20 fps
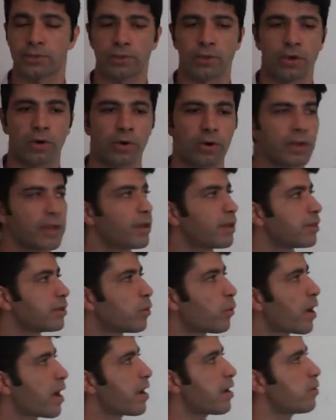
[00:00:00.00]
So
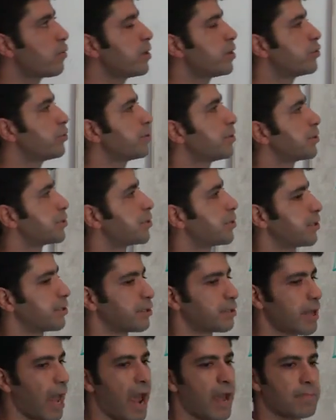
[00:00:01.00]
the way we do this
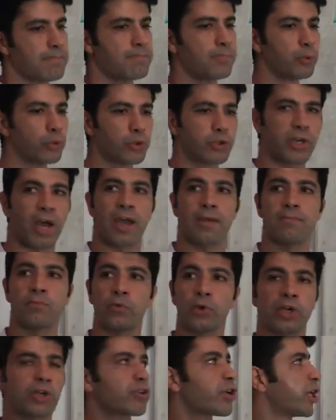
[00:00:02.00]
is at boot time,
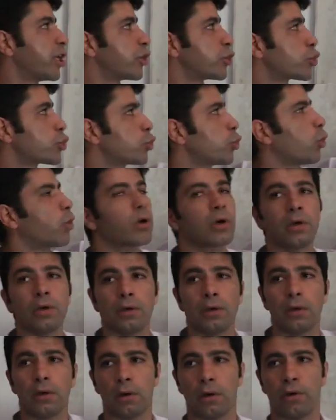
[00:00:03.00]
we create a store
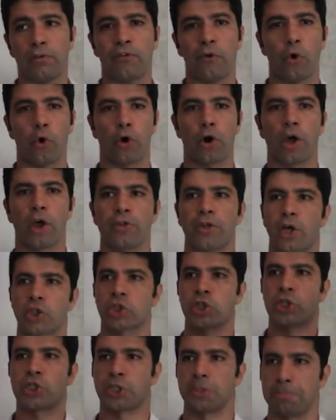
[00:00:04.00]
for the
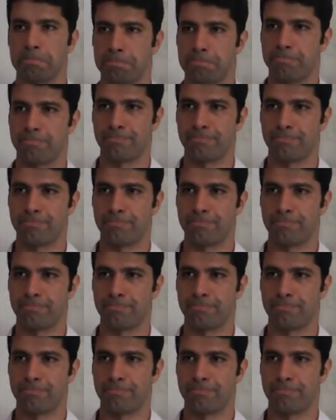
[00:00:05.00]
system.